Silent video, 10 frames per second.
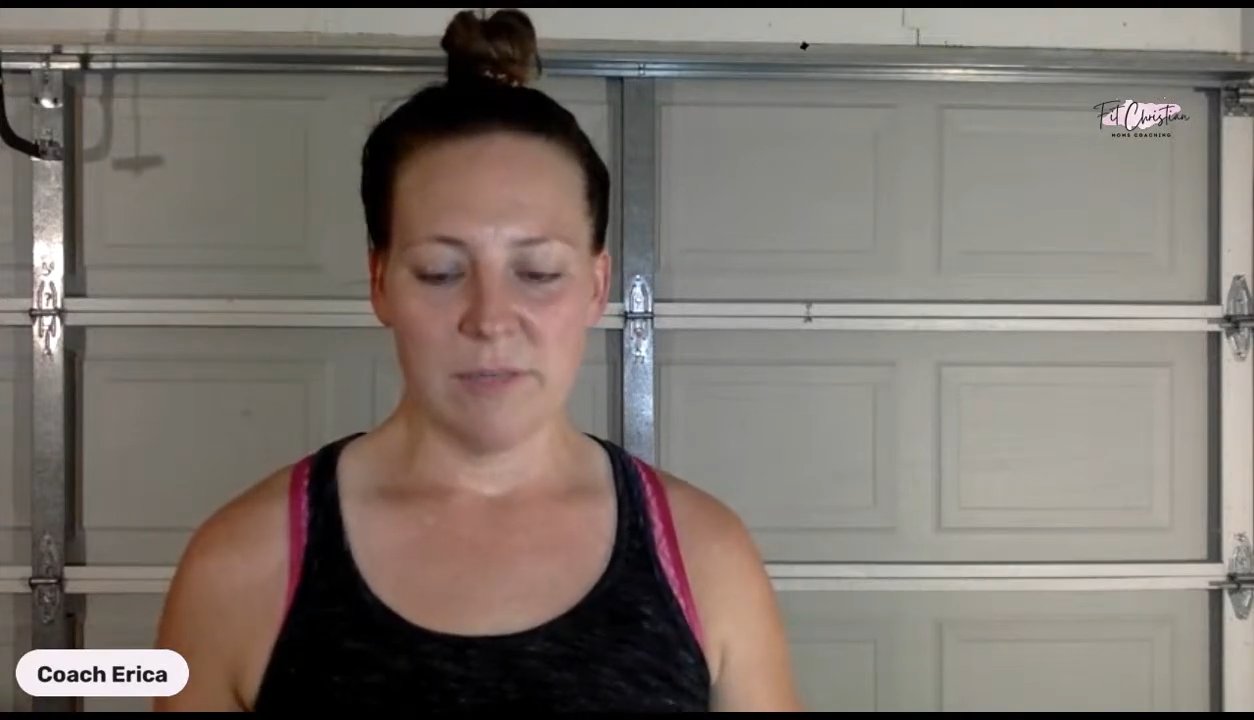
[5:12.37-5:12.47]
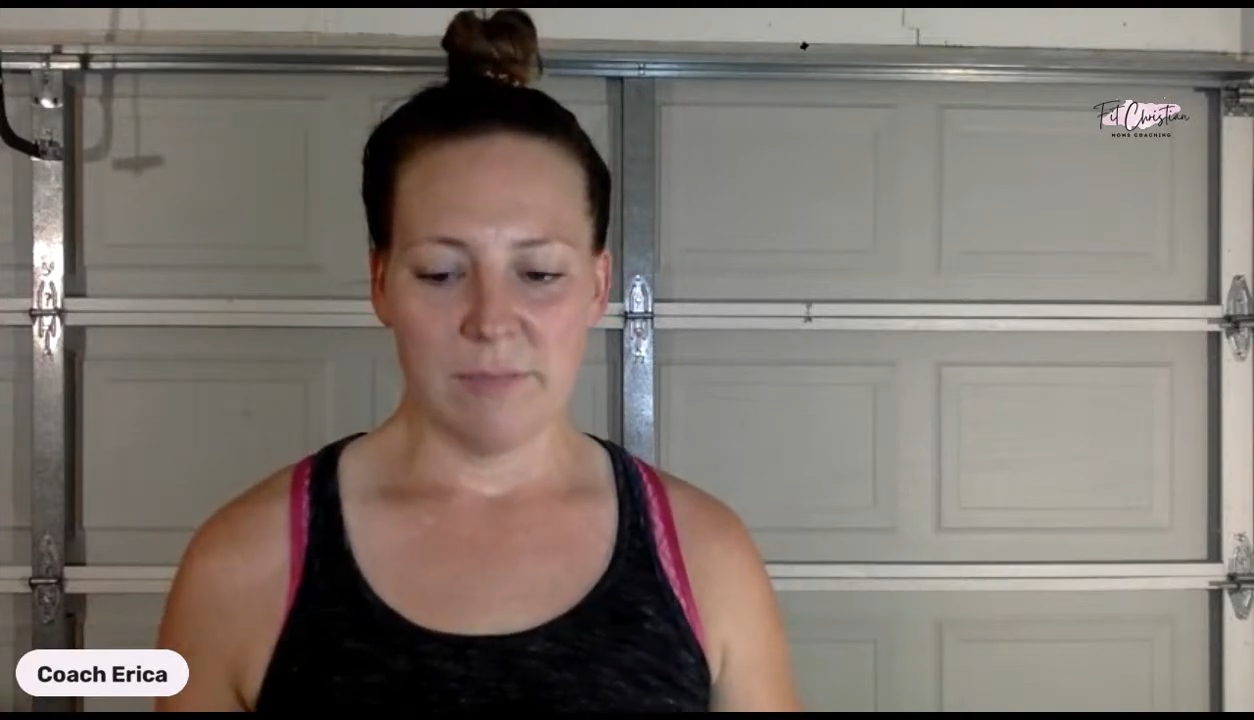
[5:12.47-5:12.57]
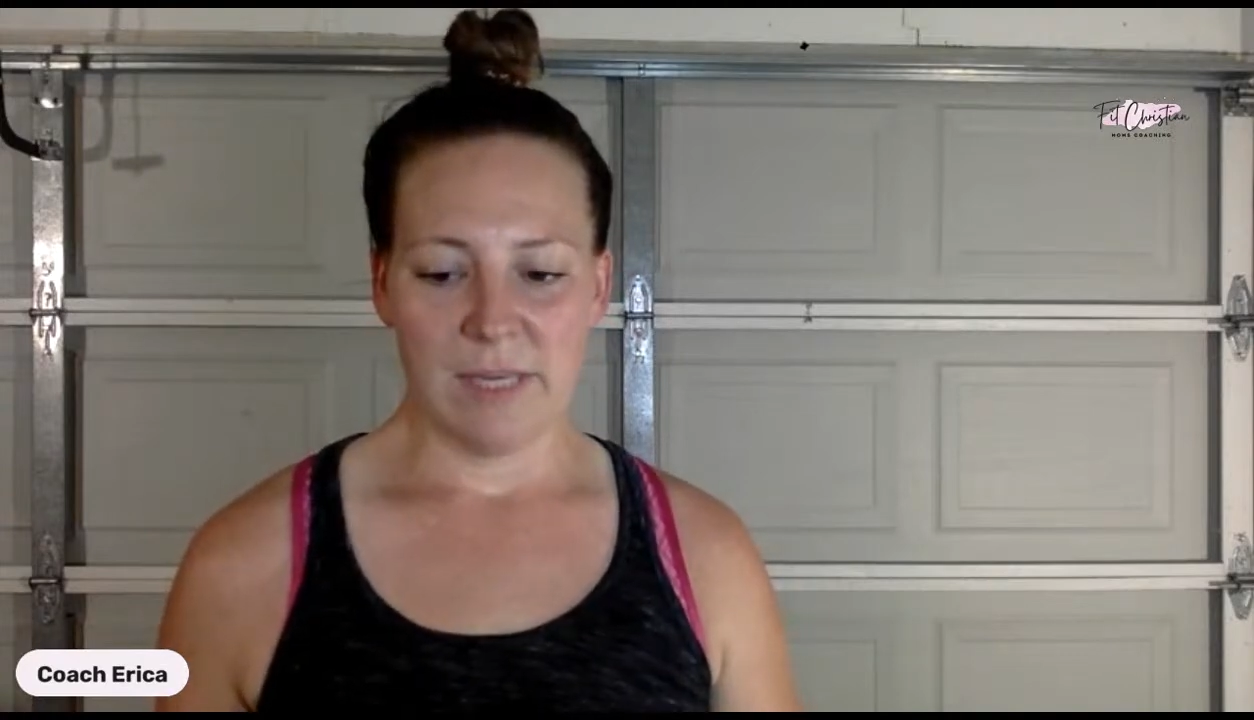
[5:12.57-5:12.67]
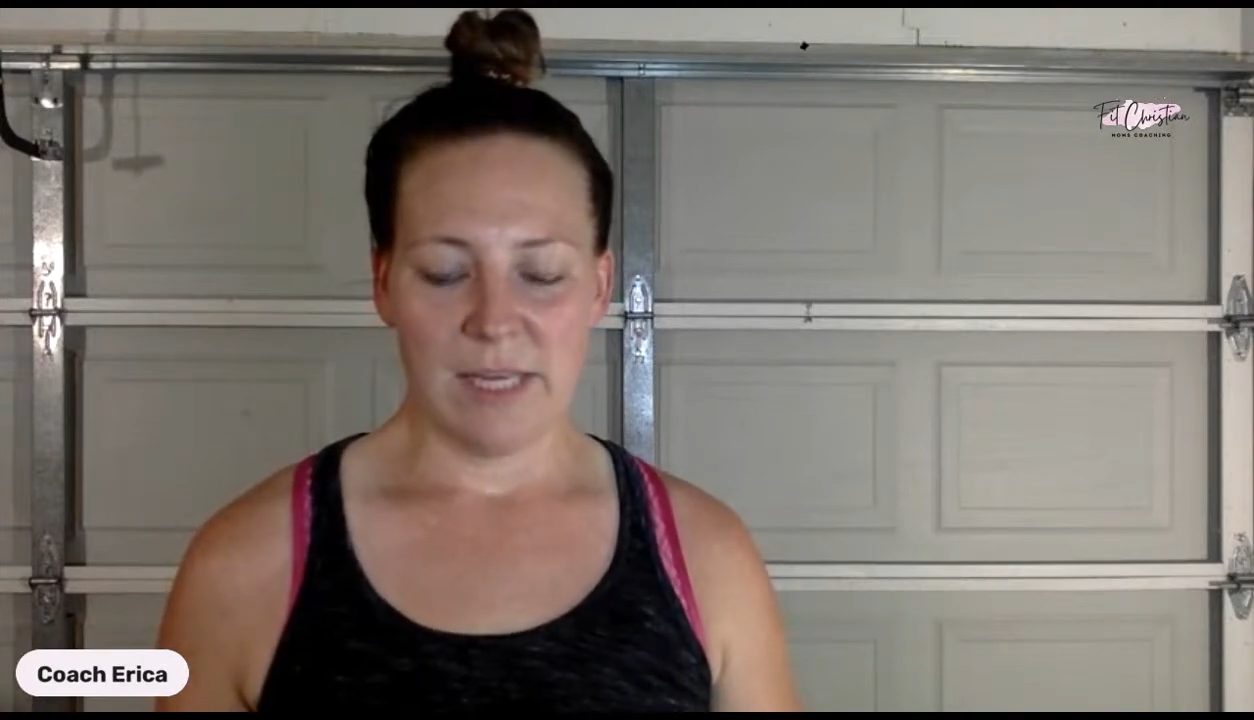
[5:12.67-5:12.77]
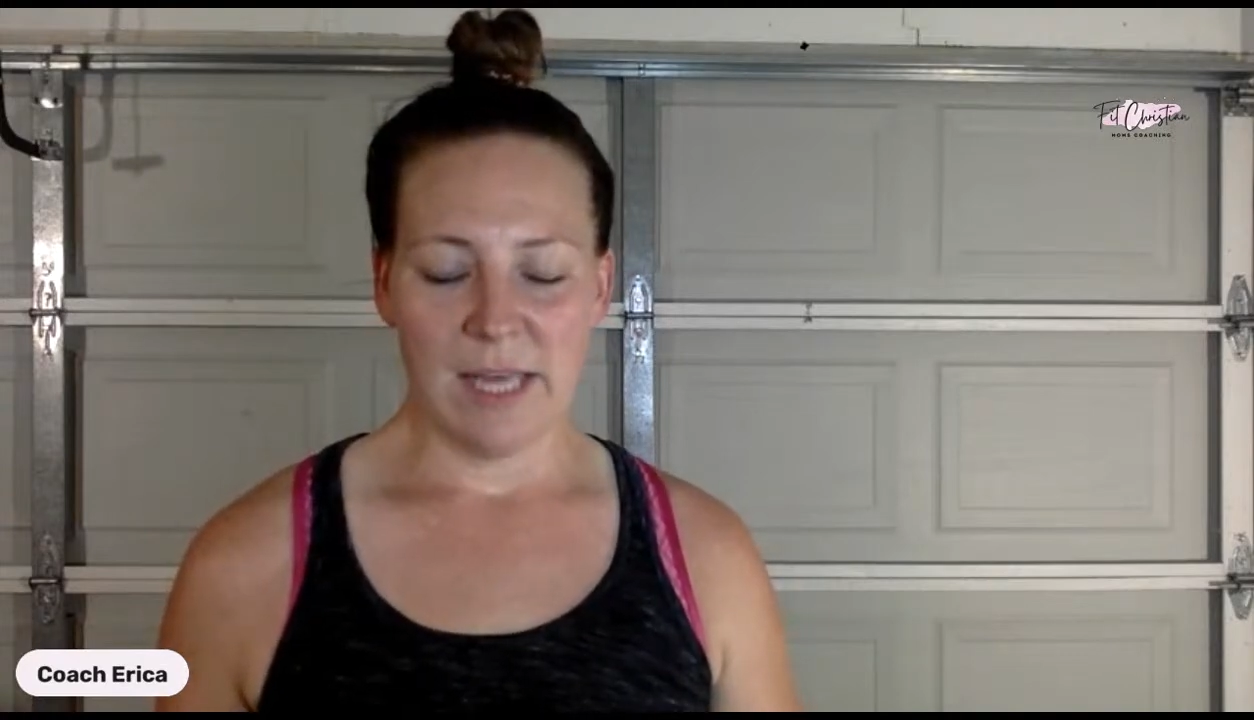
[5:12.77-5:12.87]
to
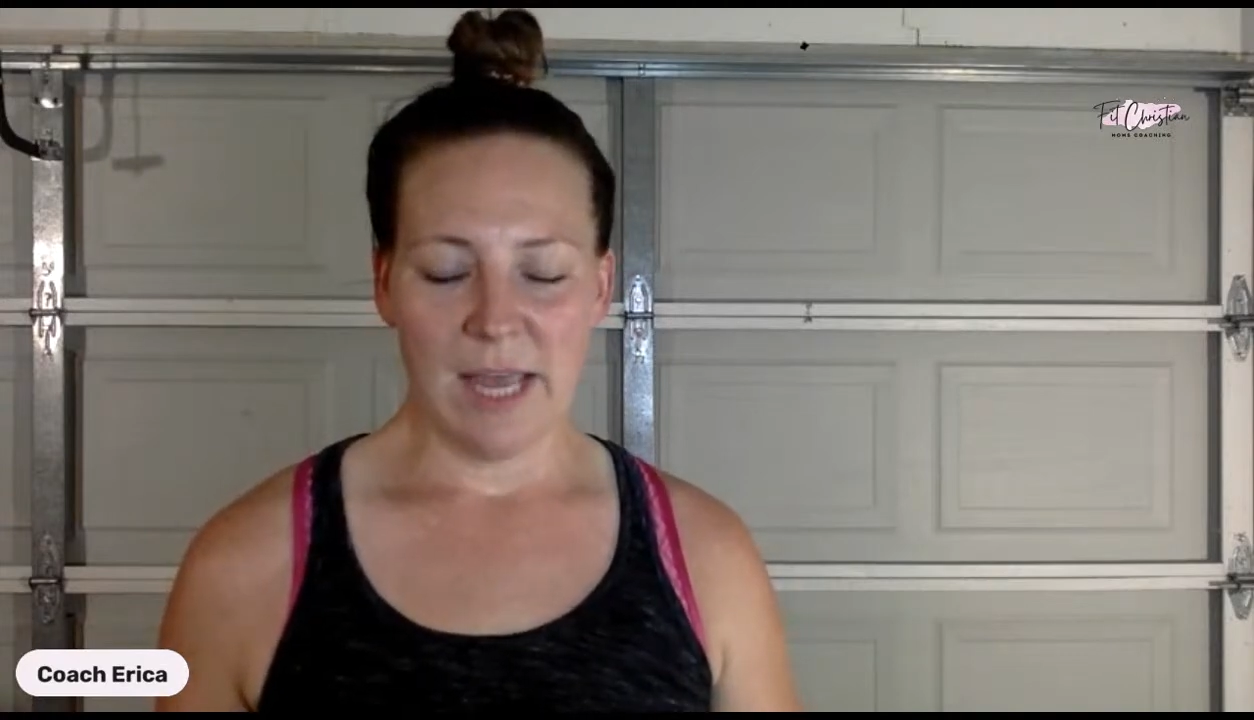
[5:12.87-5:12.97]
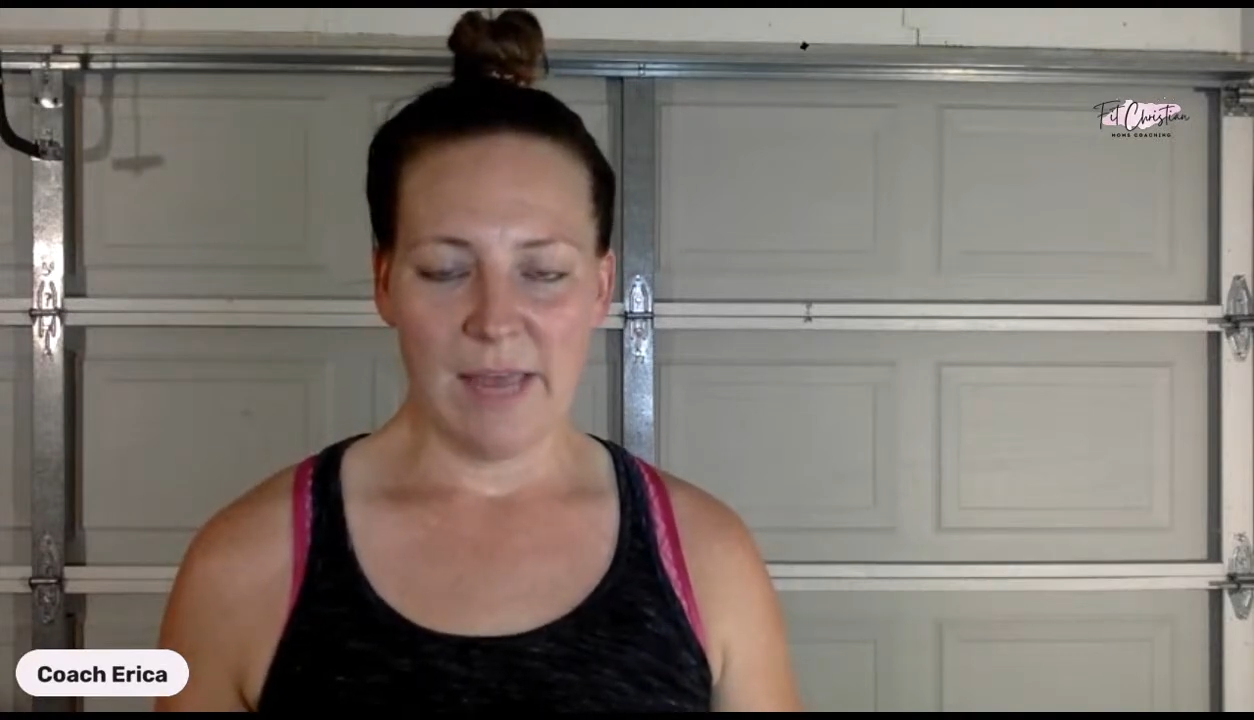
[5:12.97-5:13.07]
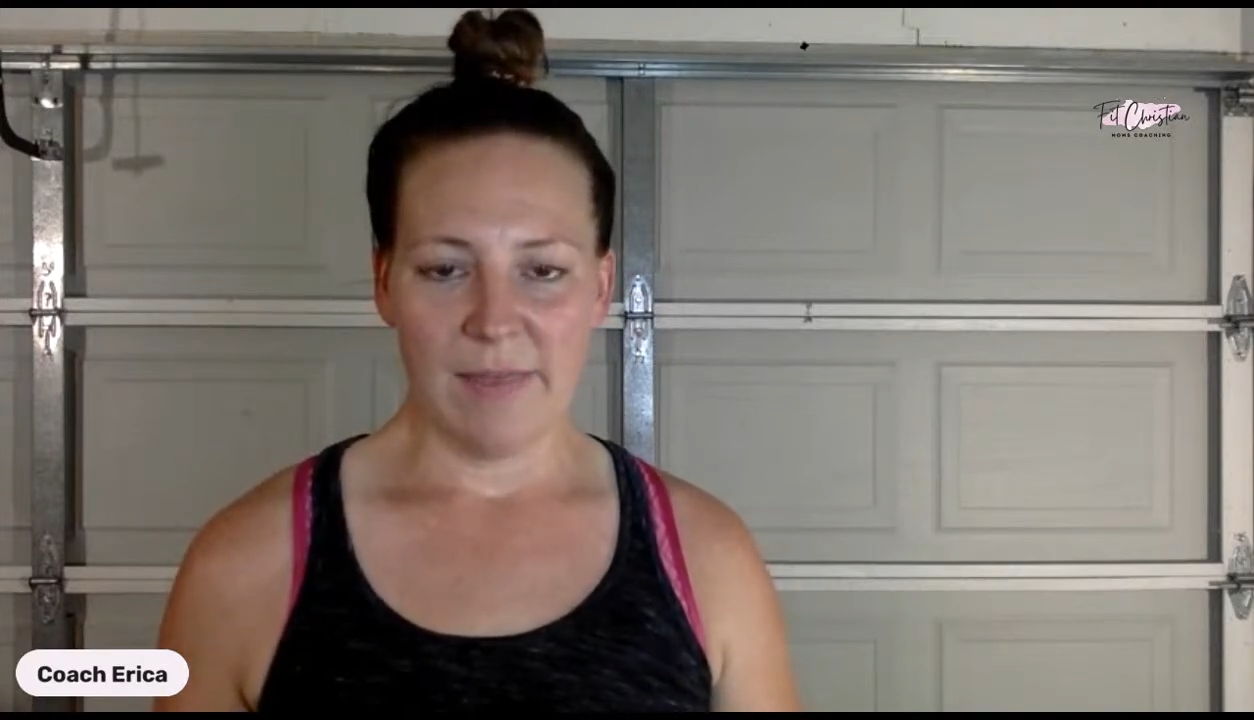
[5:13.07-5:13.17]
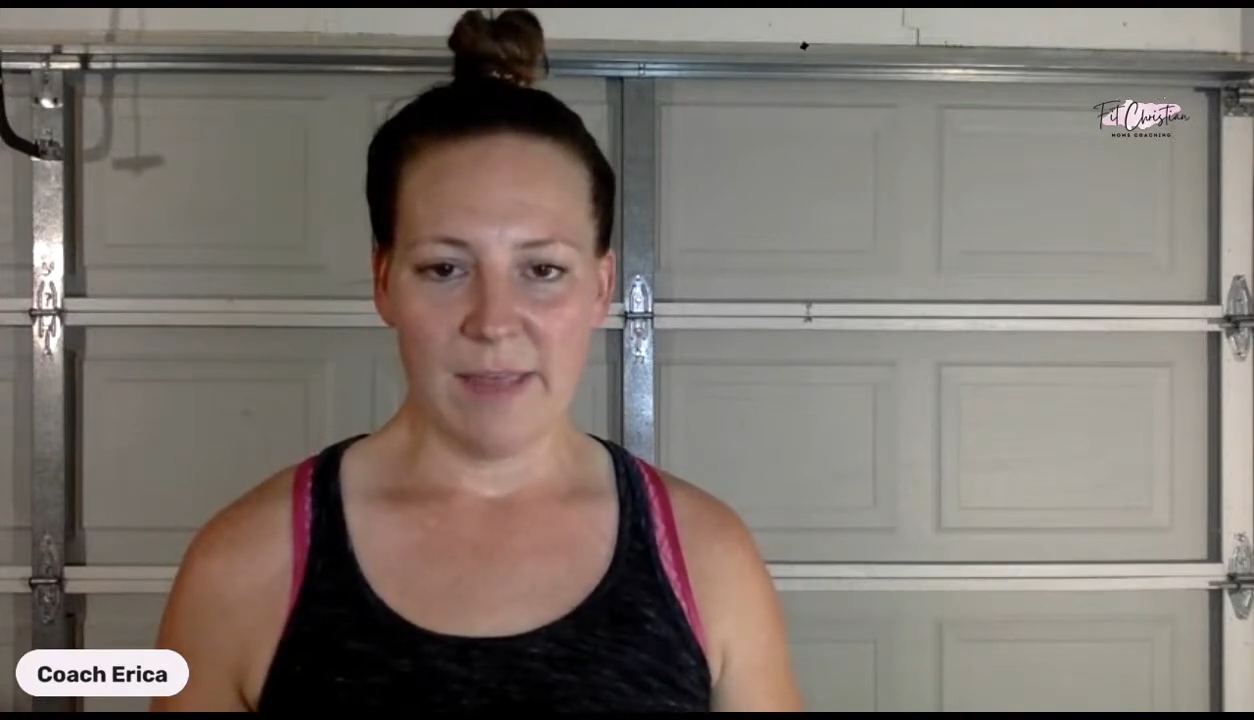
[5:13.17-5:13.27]
me and